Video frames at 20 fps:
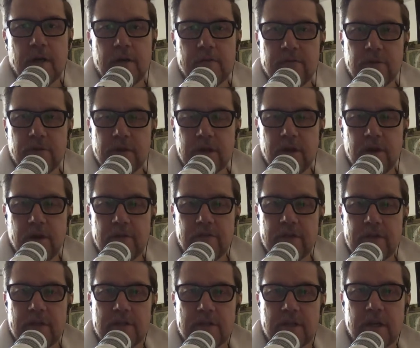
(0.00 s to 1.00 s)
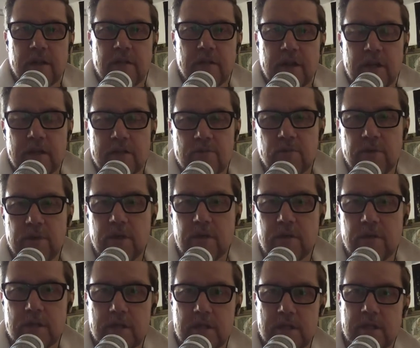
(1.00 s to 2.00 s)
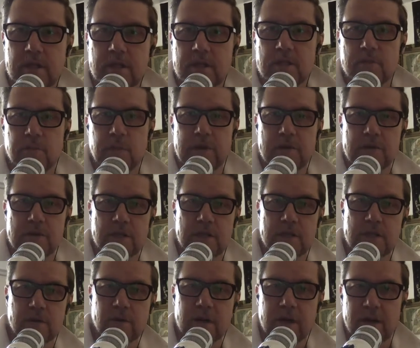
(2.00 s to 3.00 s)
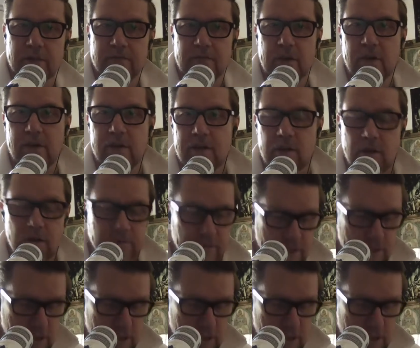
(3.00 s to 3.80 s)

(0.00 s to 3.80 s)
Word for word: I yeah. avoid COVID because I don't think it's real. It's just a conspiracy, so I don't have to go into the